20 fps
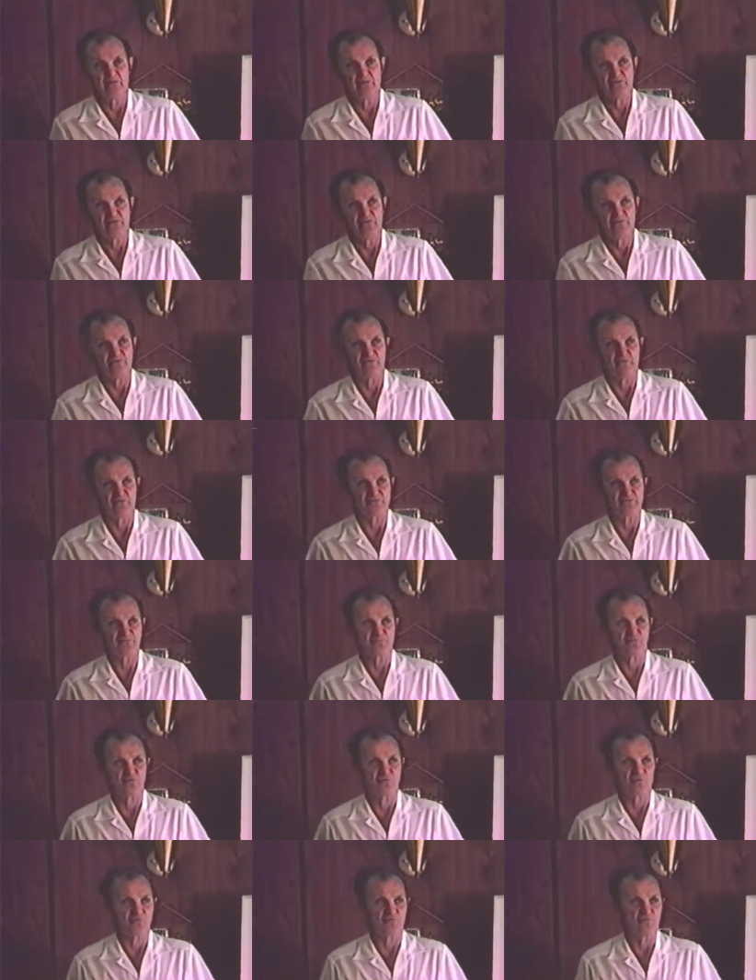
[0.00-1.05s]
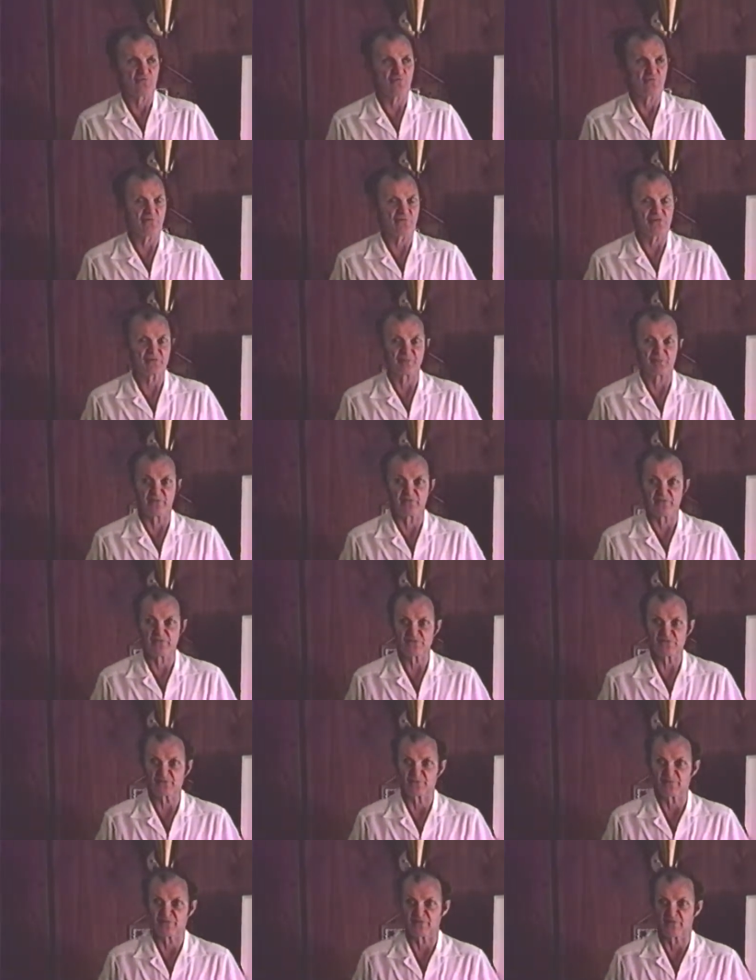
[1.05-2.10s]
You find this more and more in your own
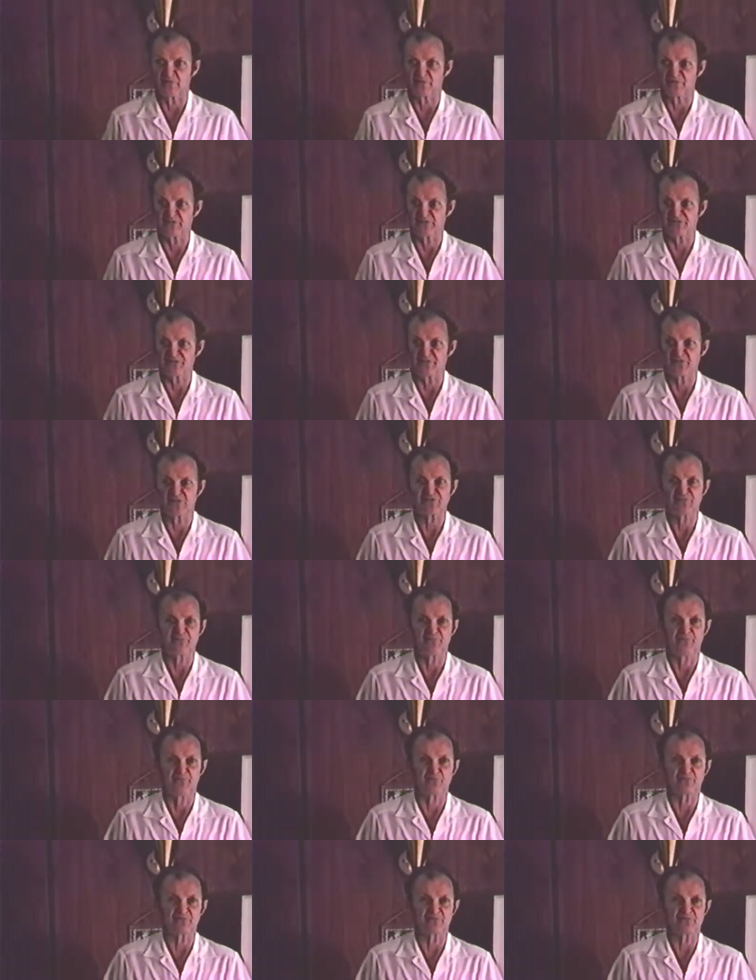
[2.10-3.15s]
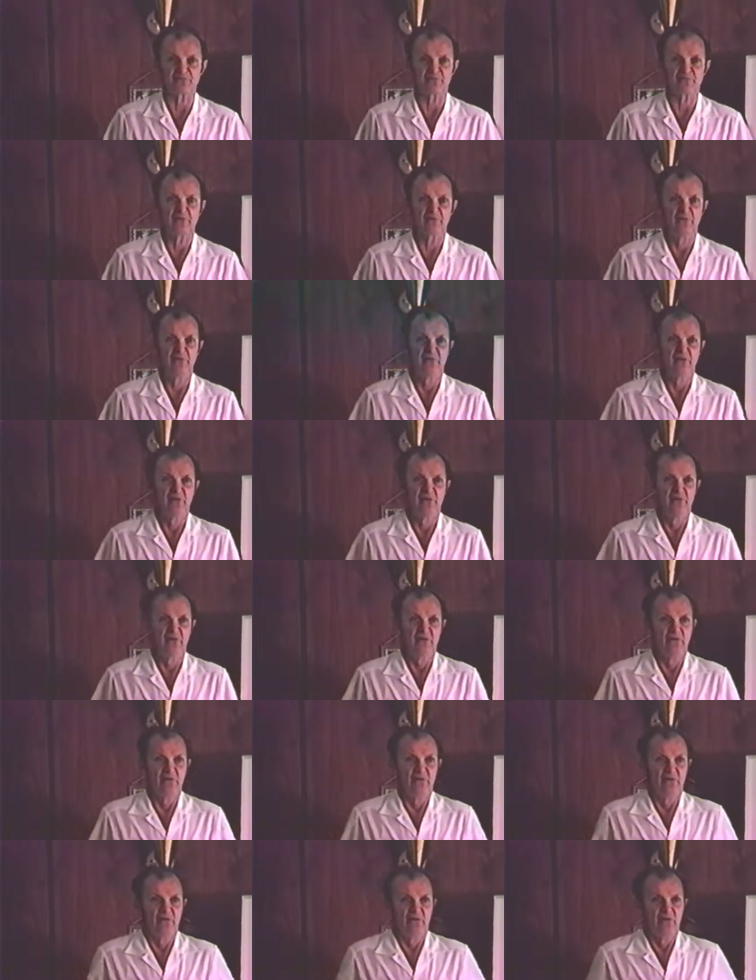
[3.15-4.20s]
experience, it becomes less and less important.
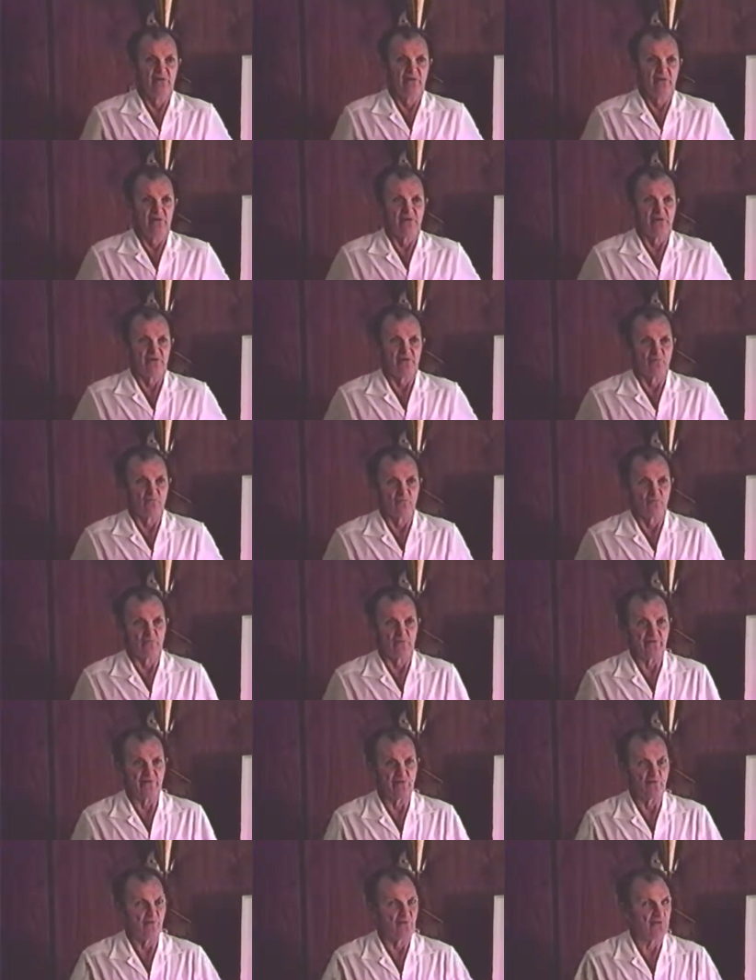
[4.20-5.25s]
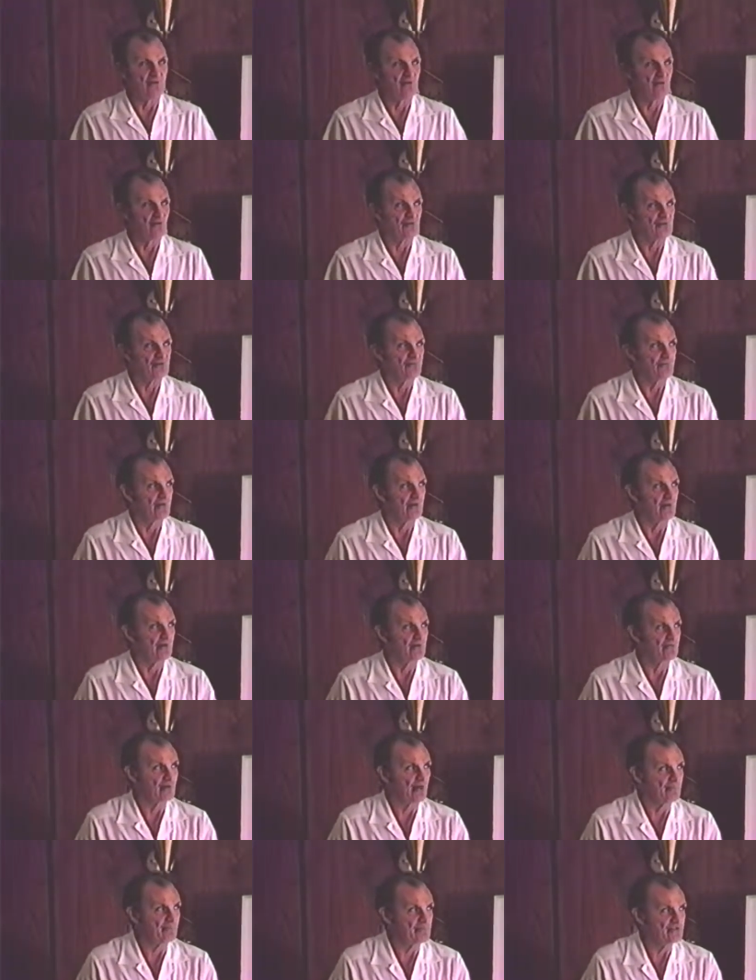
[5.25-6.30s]
Whether, whether you occupy a
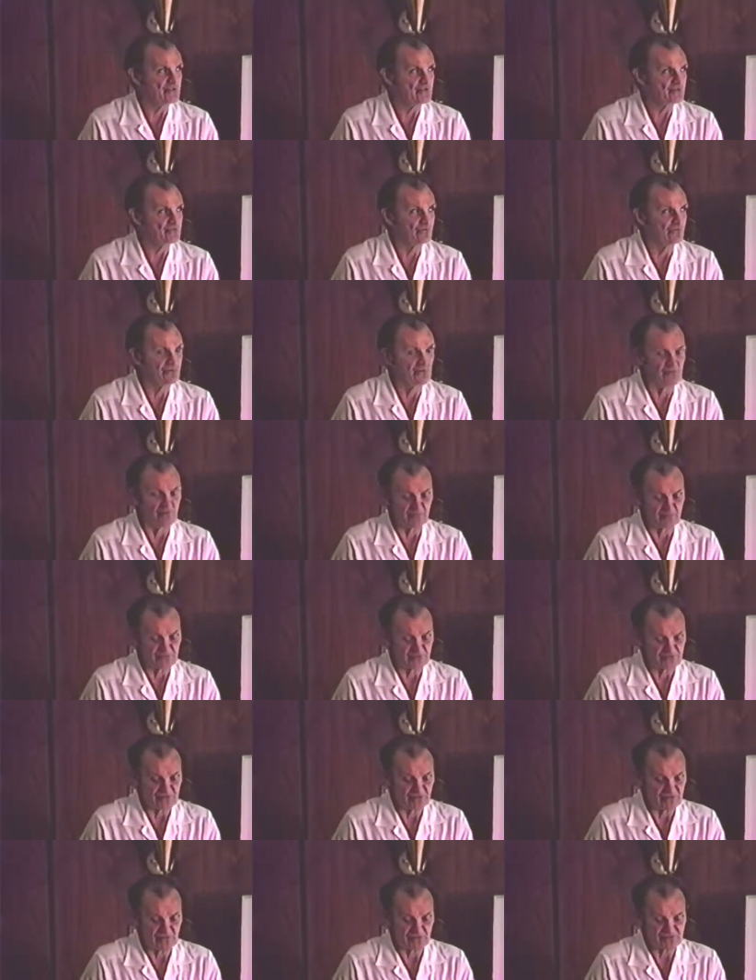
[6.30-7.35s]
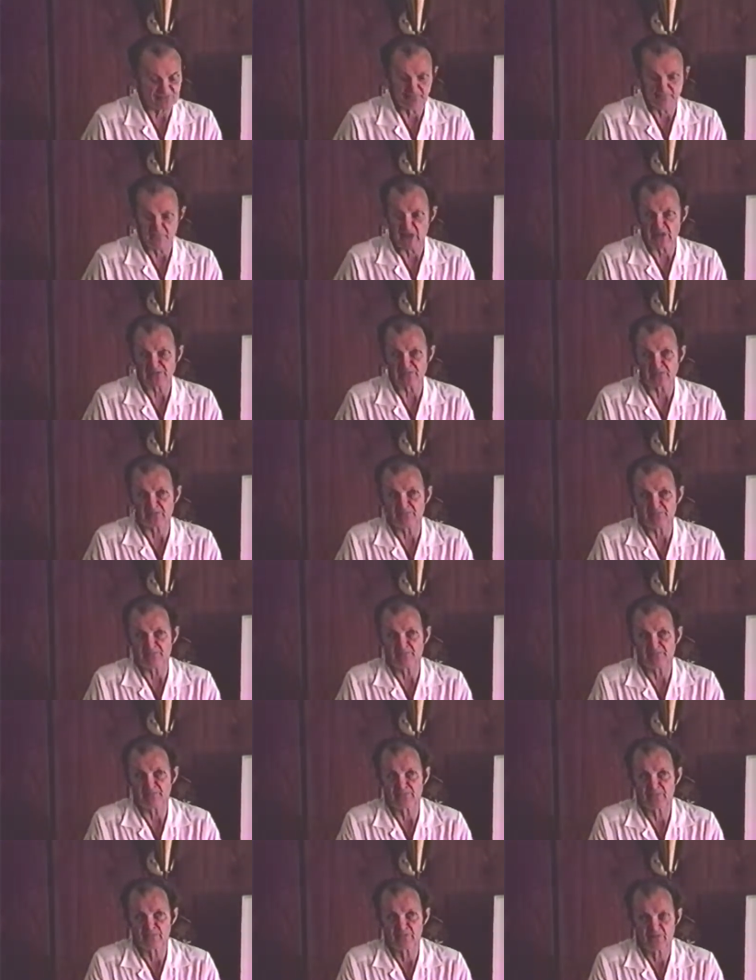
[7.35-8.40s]
great position or a lowly position doesn't matter.
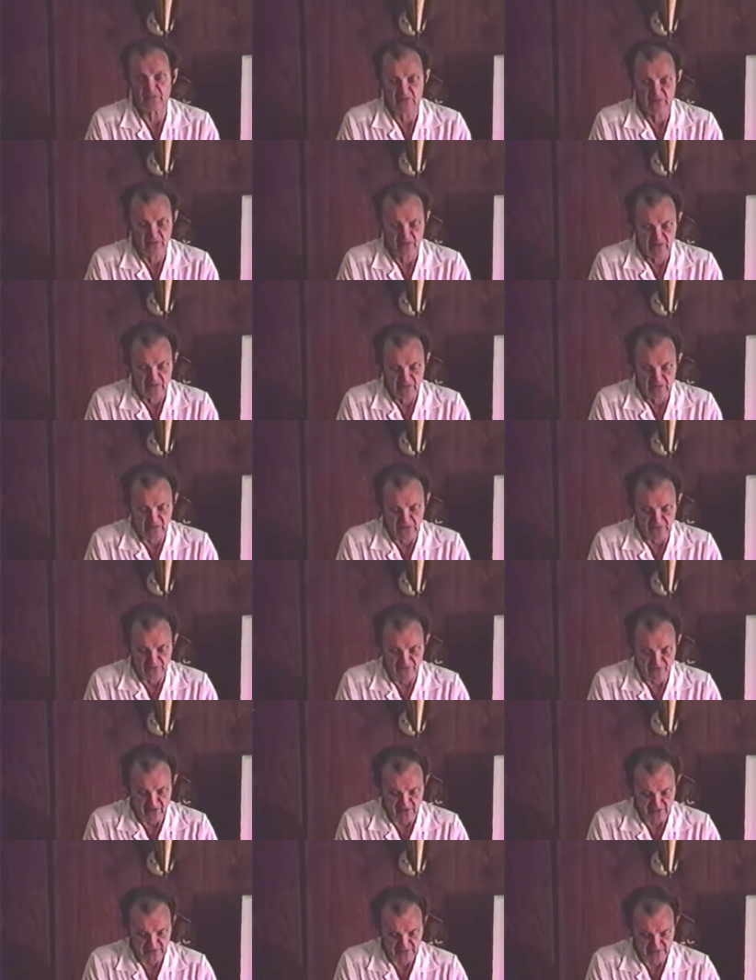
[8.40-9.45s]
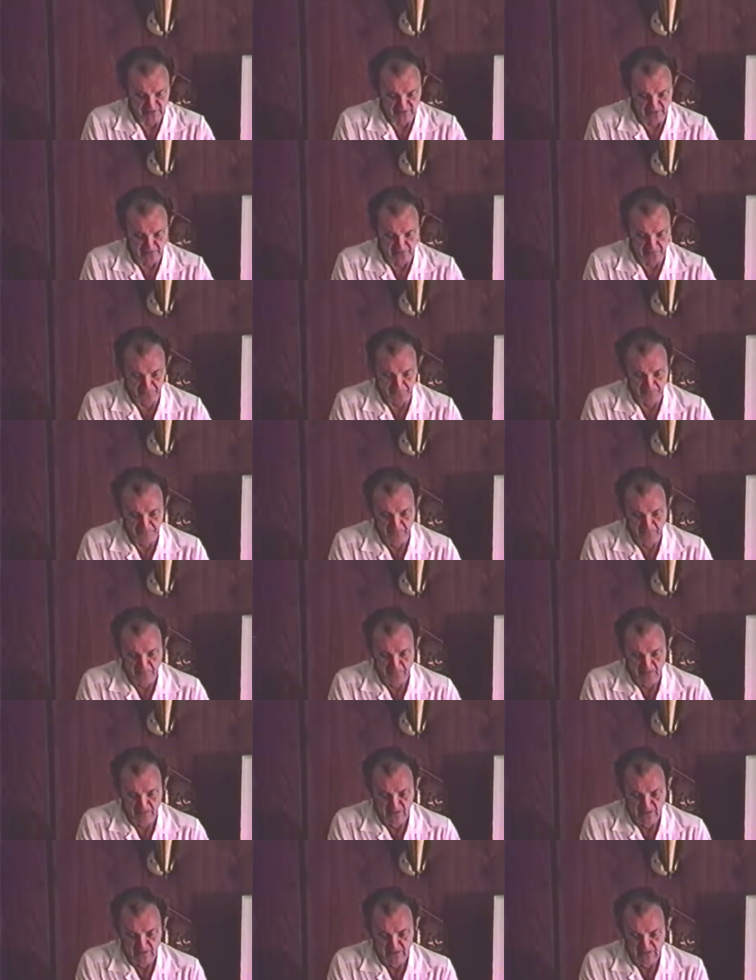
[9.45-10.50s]
In fact, um,
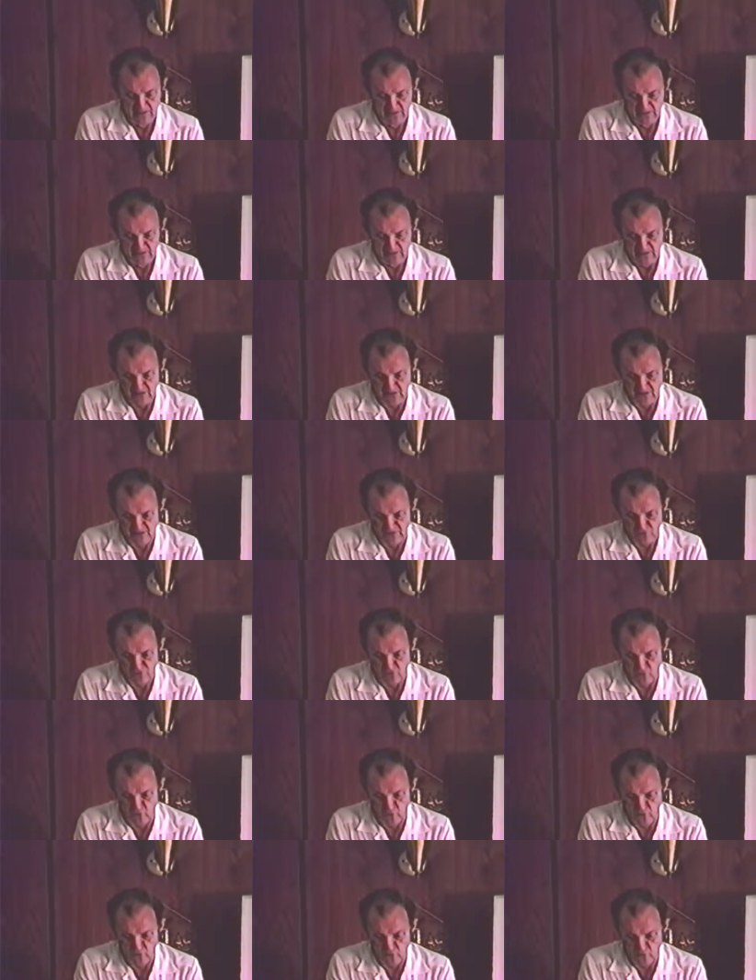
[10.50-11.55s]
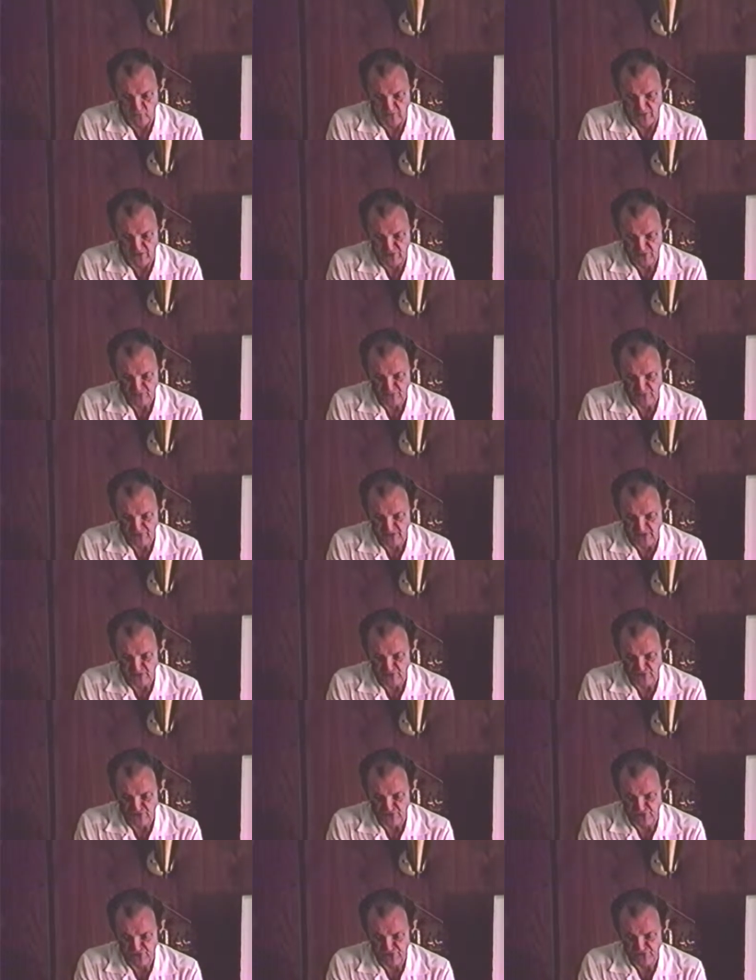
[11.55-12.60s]
it is always when a
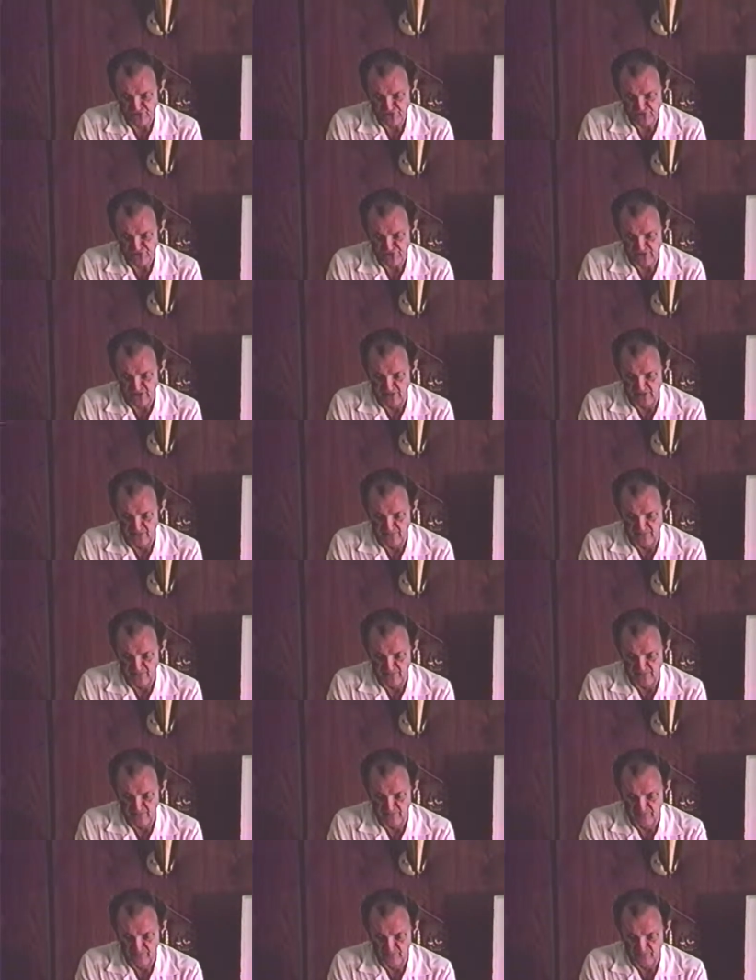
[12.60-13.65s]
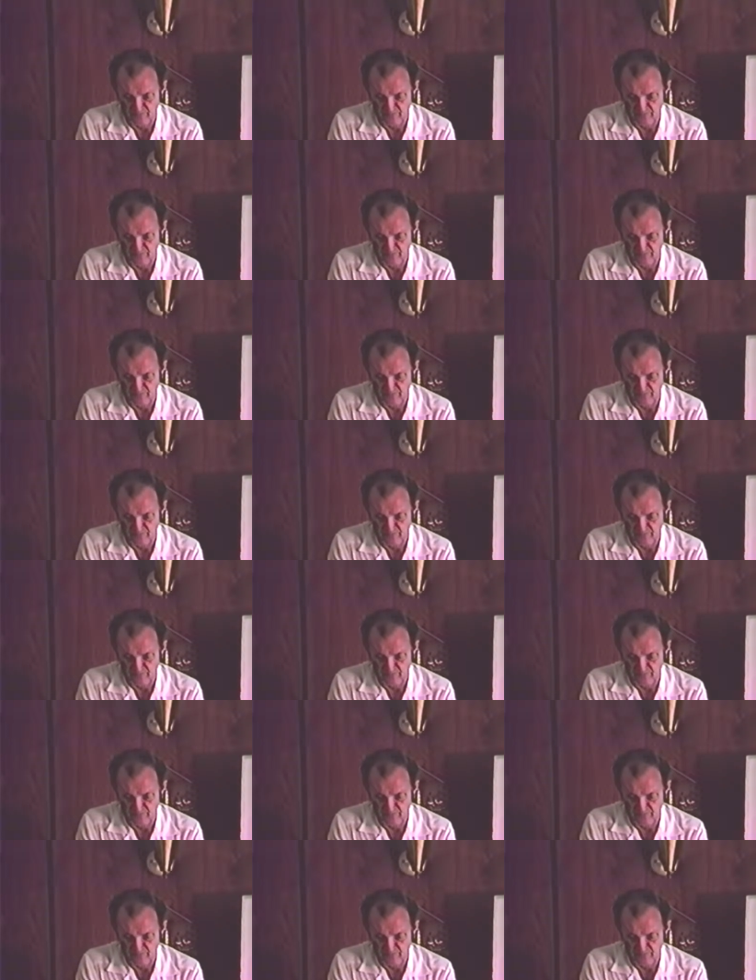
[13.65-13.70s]
church um,